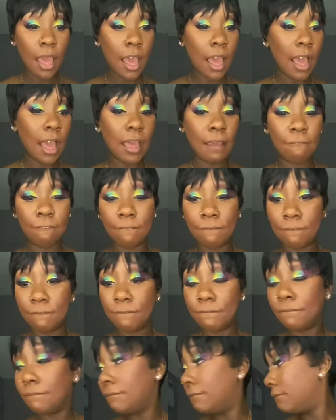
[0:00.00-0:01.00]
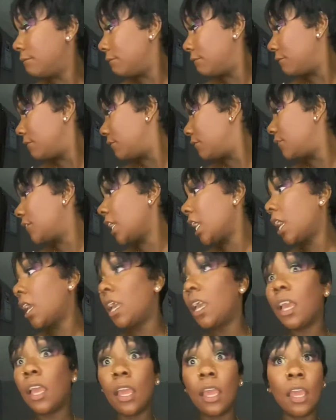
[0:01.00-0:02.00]
I
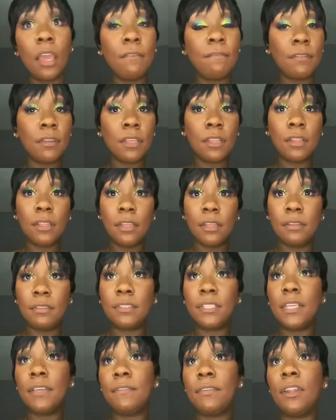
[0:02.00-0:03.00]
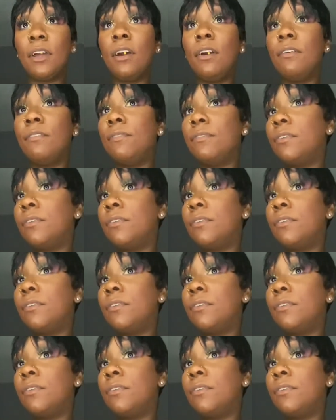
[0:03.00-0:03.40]
definitely is giving off